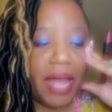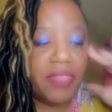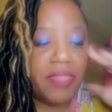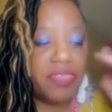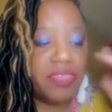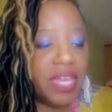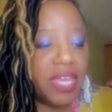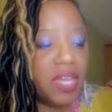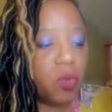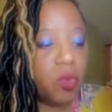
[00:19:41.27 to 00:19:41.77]
I
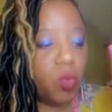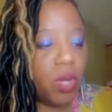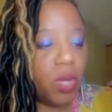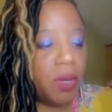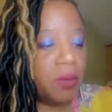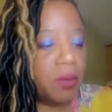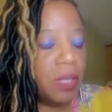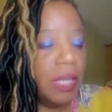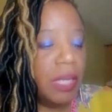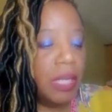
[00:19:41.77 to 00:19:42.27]
think
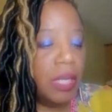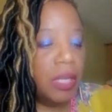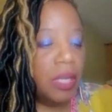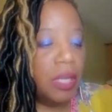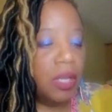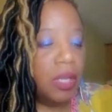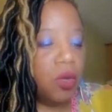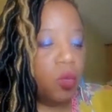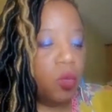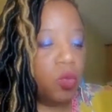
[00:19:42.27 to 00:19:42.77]
what
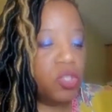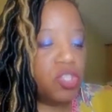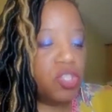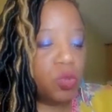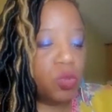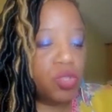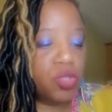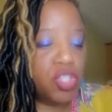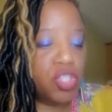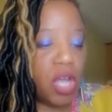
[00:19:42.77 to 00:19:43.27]
was
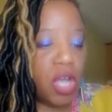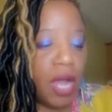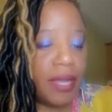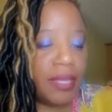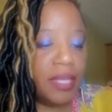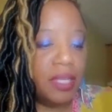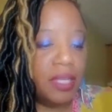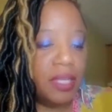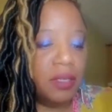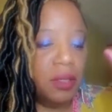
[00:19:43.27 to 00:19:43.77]
so
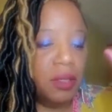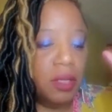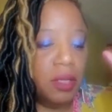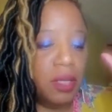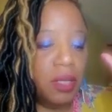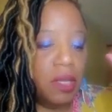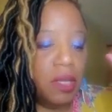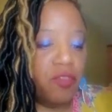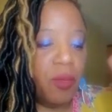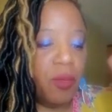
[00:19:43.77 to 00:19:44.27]
shocking
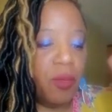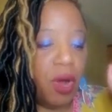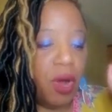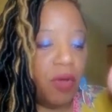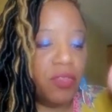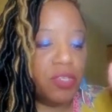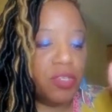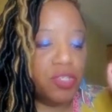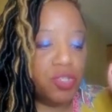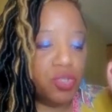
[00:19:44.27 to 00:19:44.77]
from
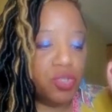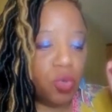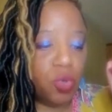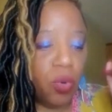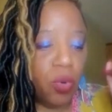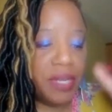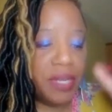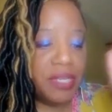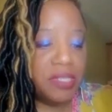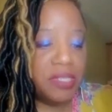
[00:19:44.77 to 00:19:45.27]
all the
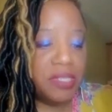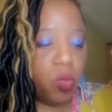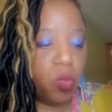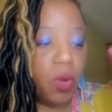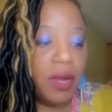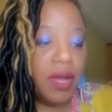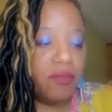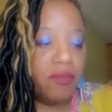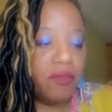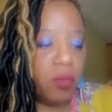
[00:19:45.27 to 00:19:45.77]
stories,
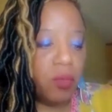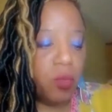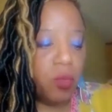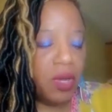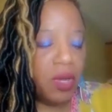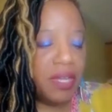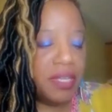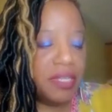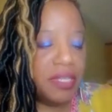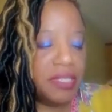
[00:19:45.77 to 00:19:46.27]
one of them
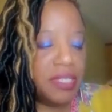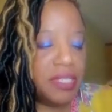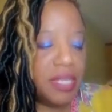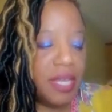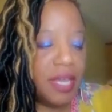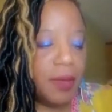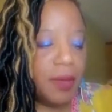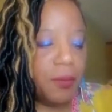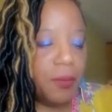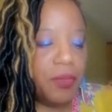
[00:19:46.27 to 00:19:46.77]
was,
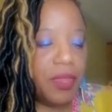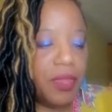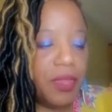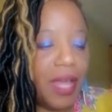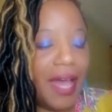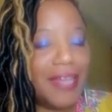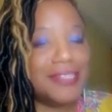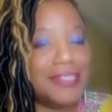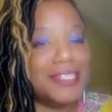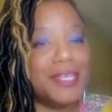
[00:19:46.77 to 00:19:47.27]

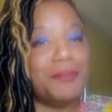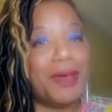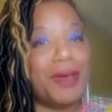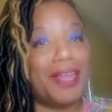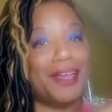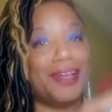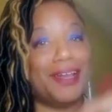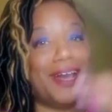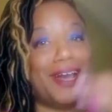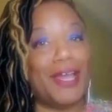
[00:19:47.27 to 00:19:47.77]
I see
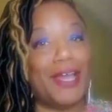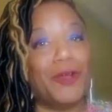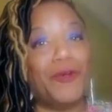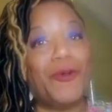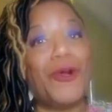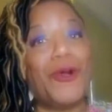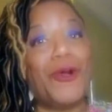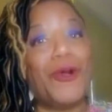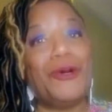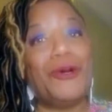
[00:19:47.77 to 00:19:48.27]
Malachi
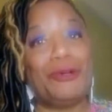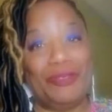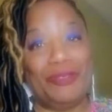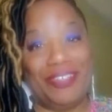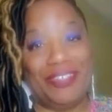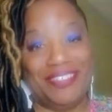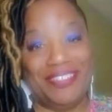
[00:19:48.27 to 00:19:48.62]
grown.